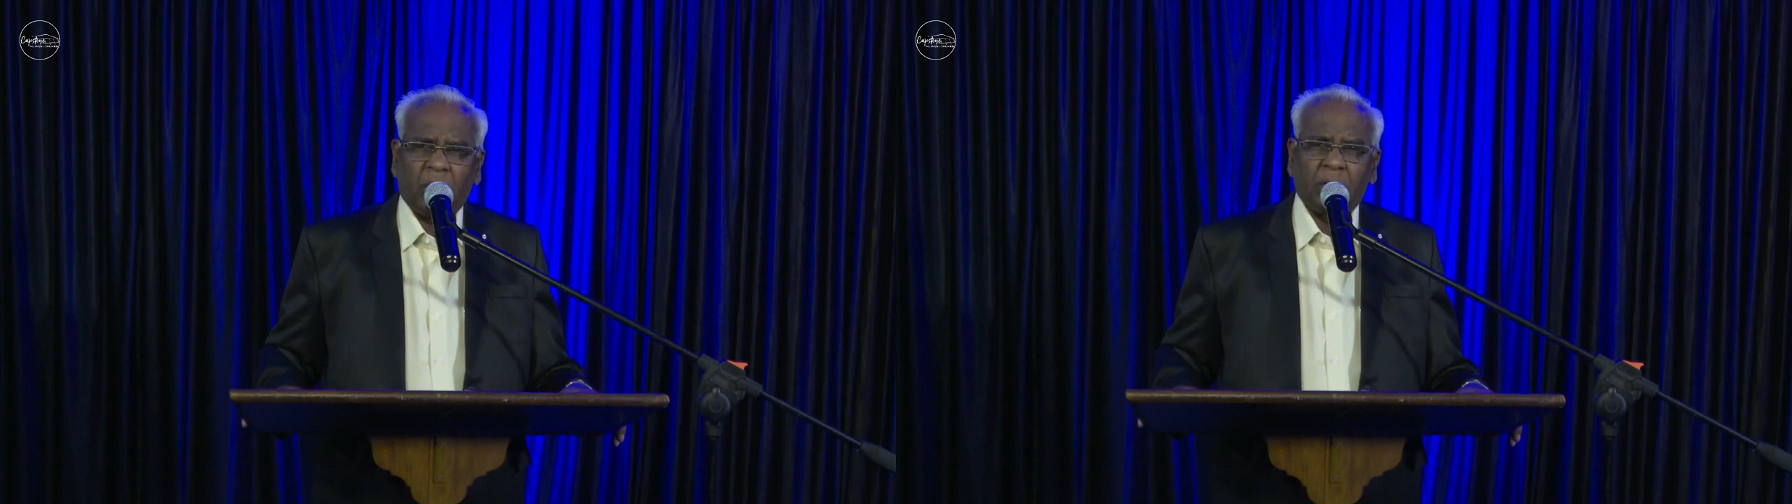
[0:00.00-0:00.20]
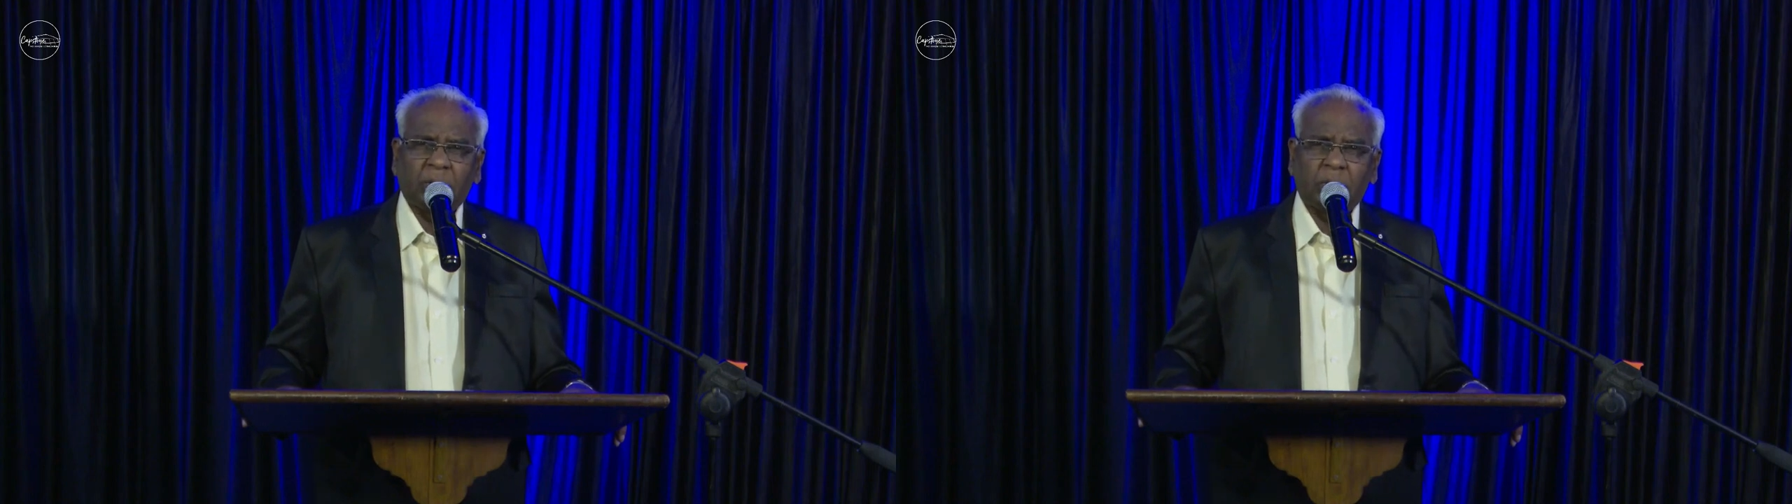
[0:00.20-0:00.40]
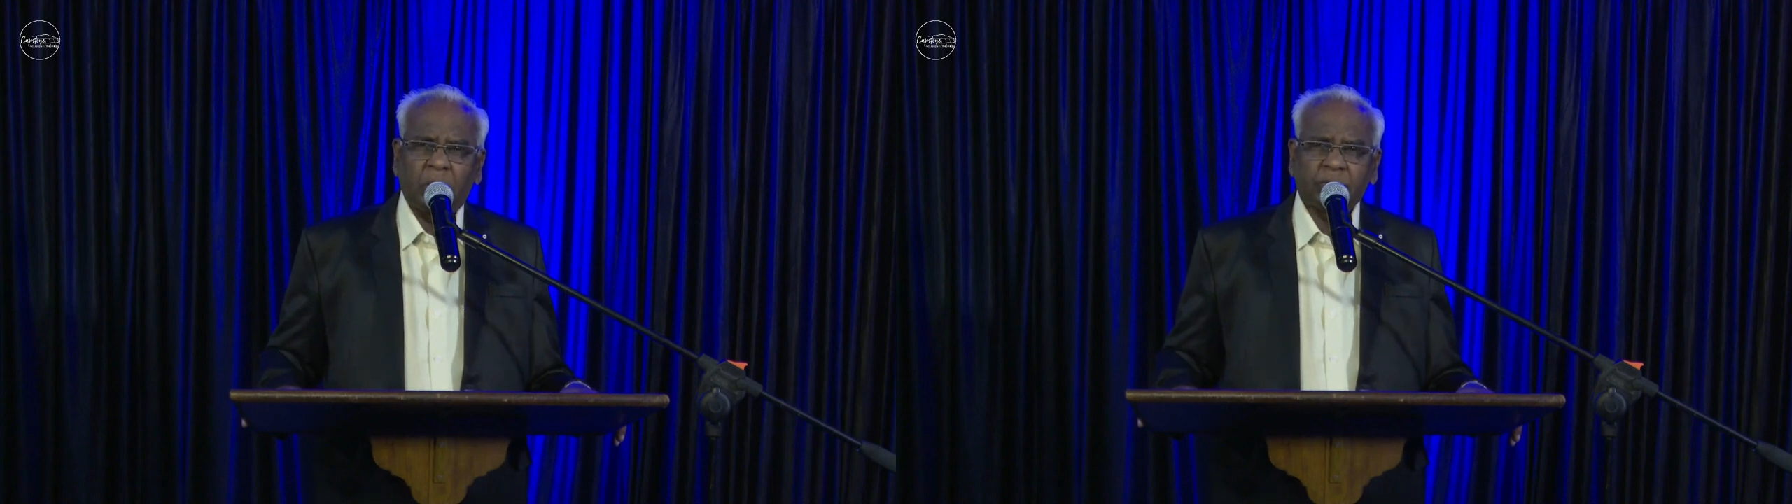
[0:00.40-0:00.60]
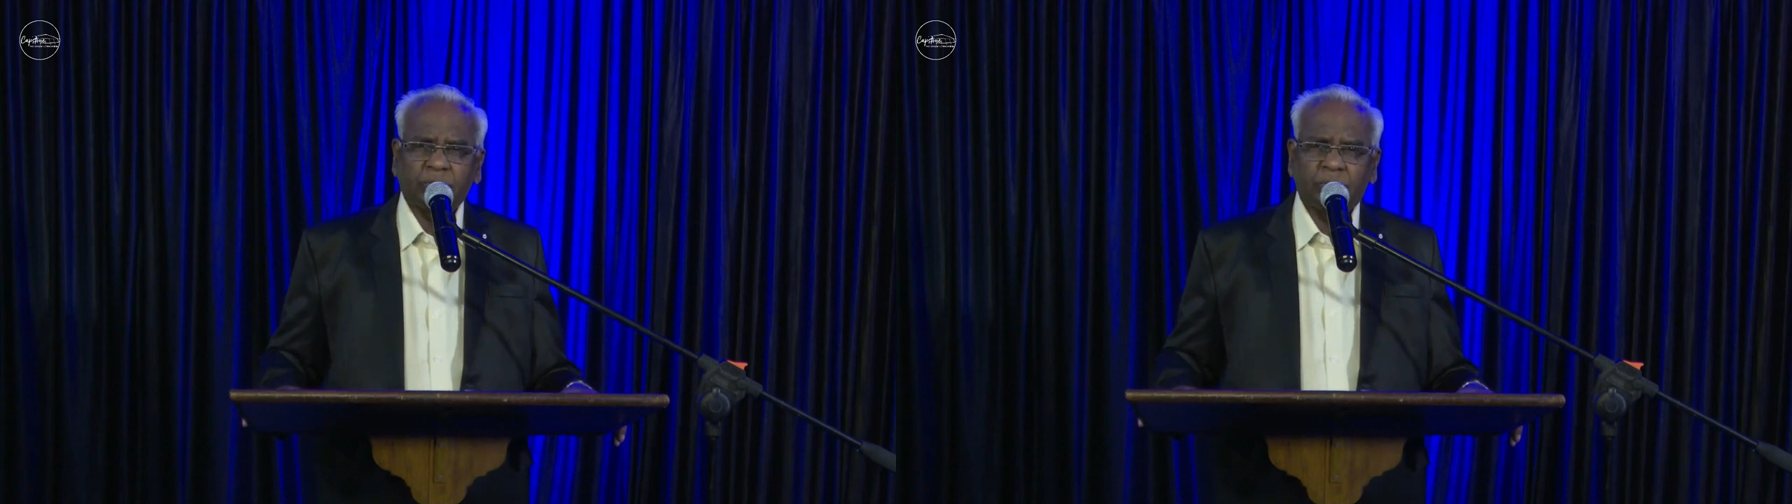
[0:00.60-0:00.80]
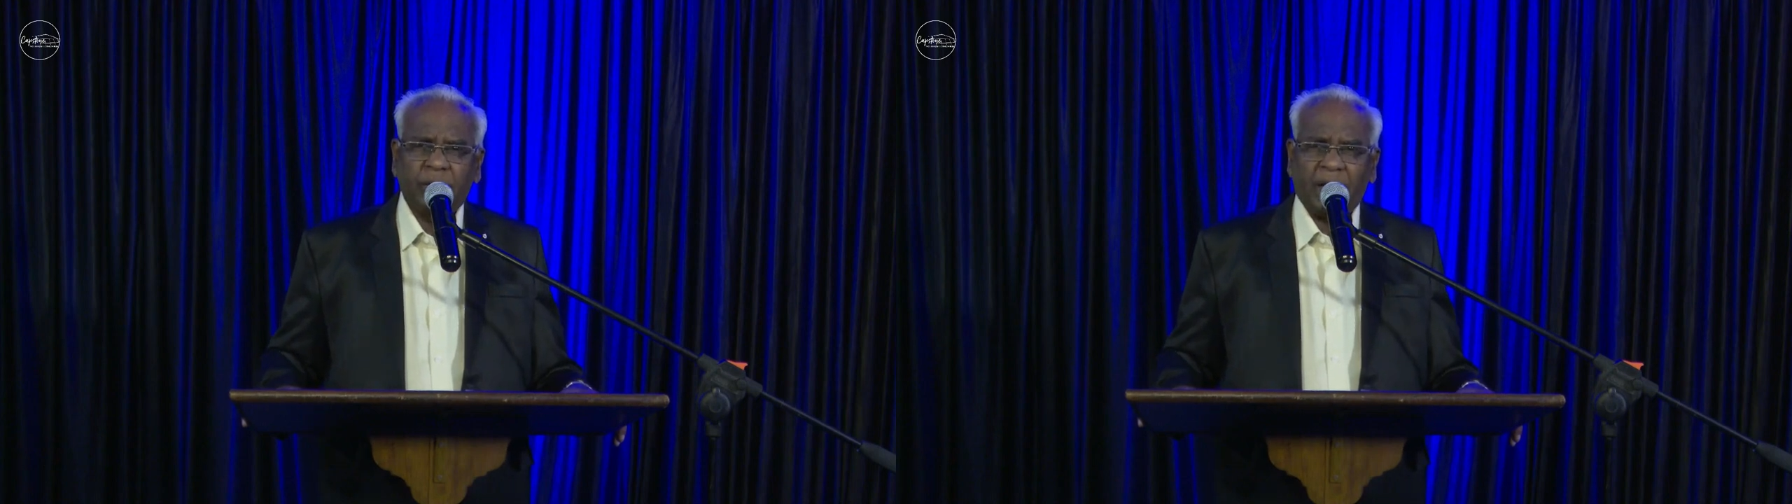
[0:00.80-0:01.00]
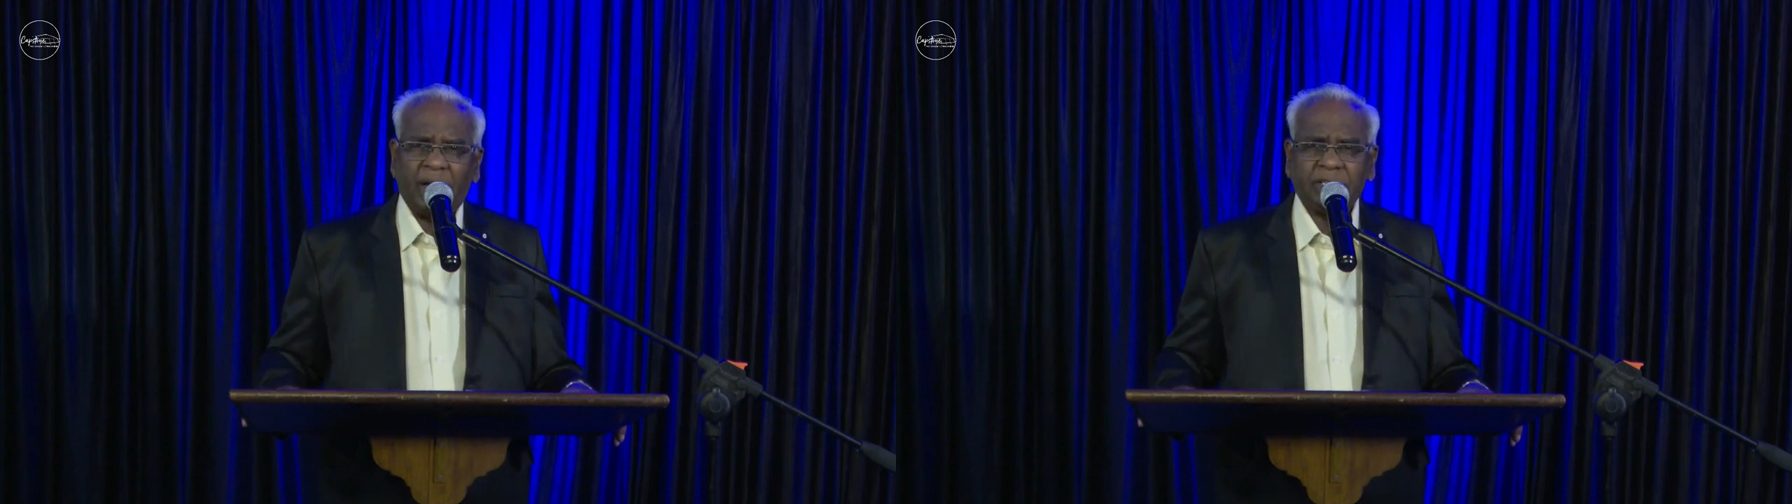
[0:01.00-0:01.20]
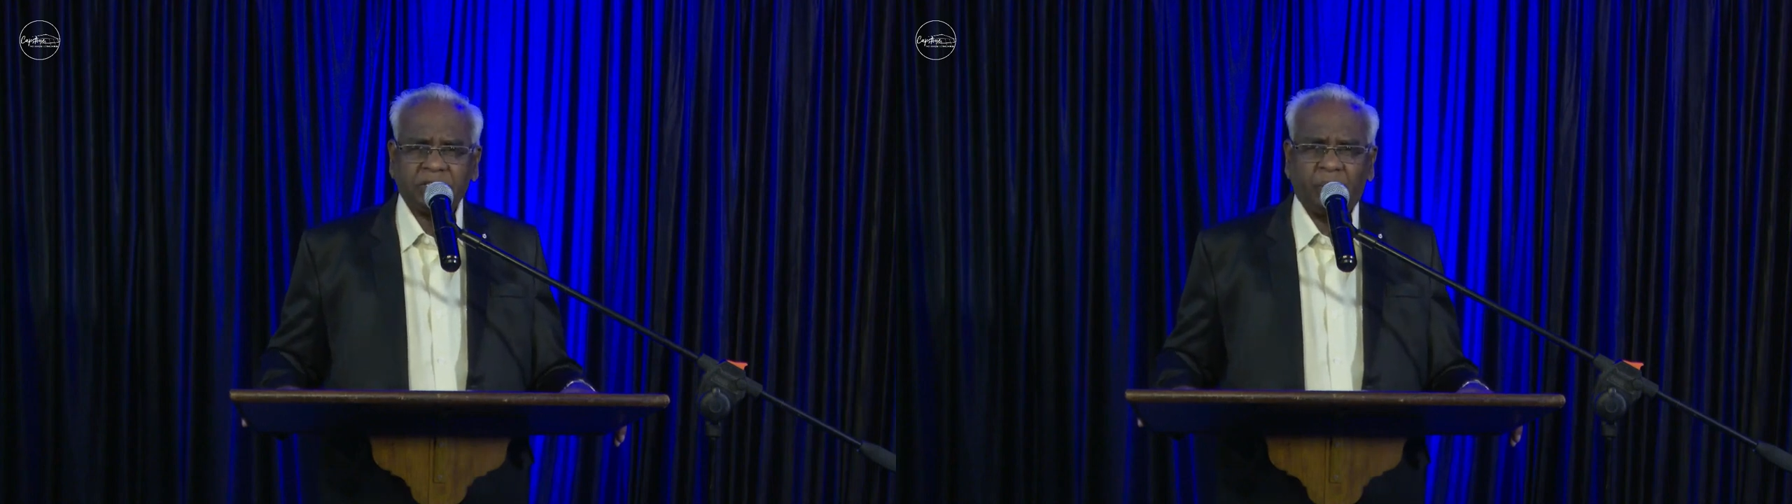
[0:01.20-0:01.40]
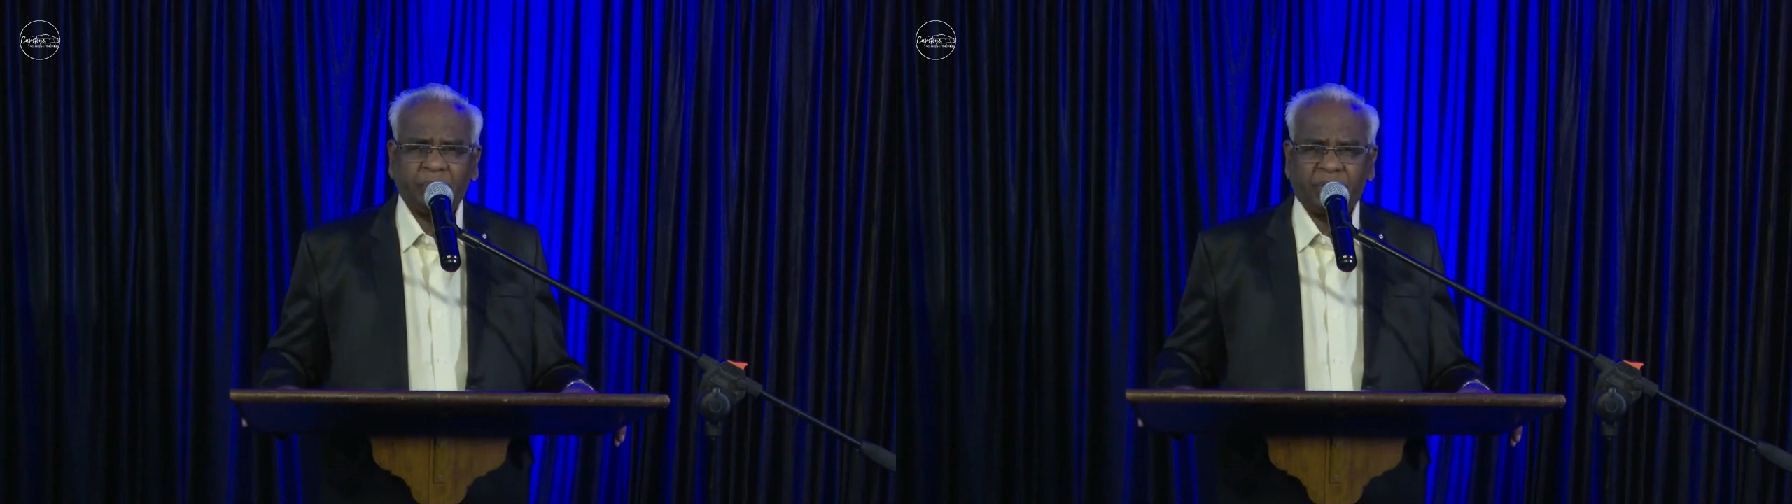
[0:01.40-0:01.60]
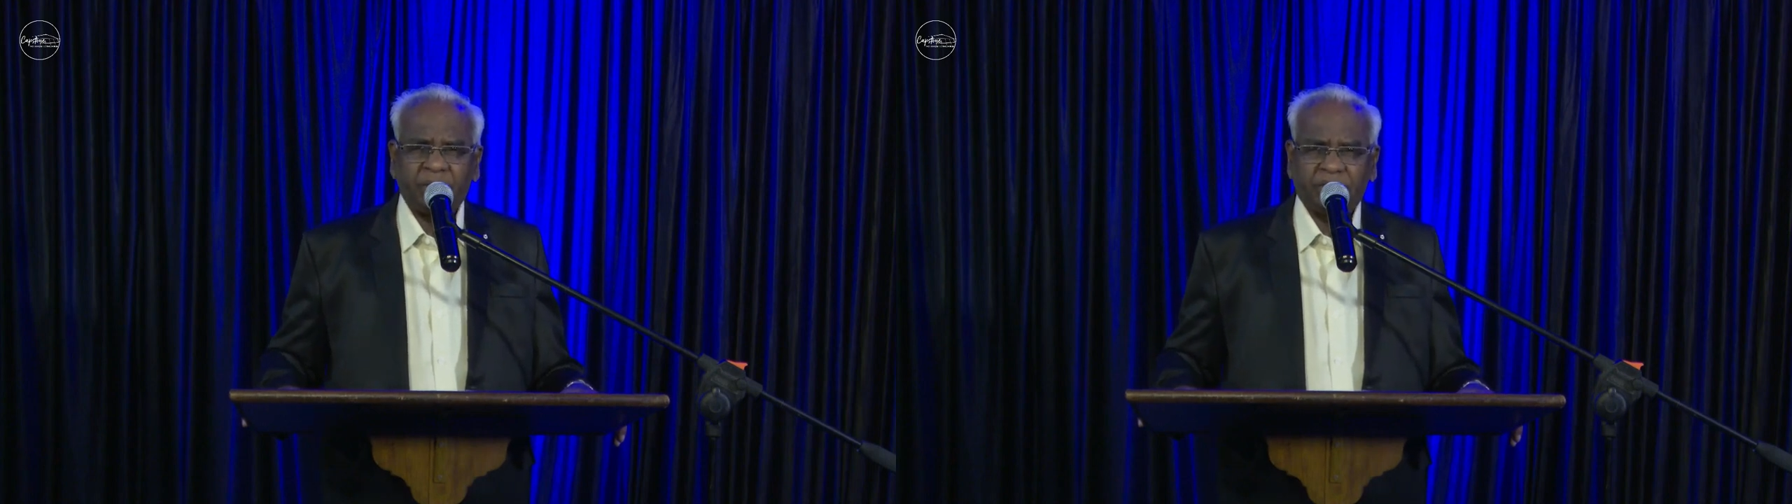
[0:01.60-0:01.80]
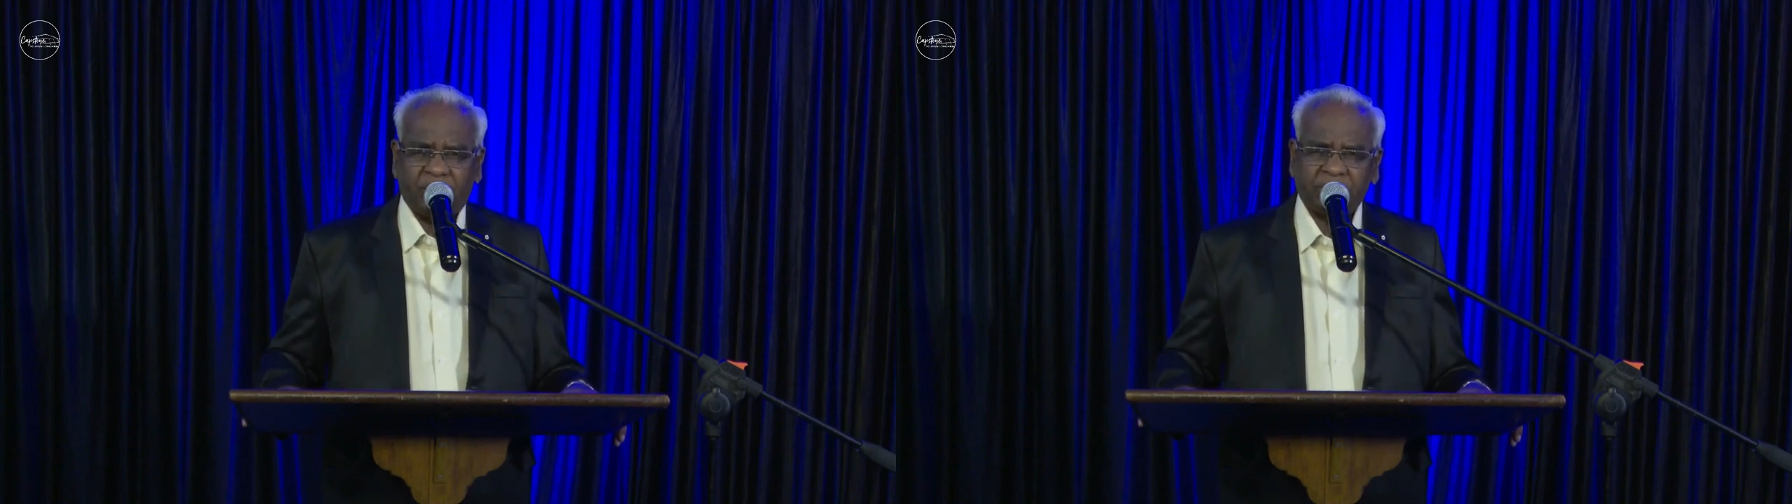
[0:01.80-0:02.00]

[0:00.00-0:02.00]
And those who accepted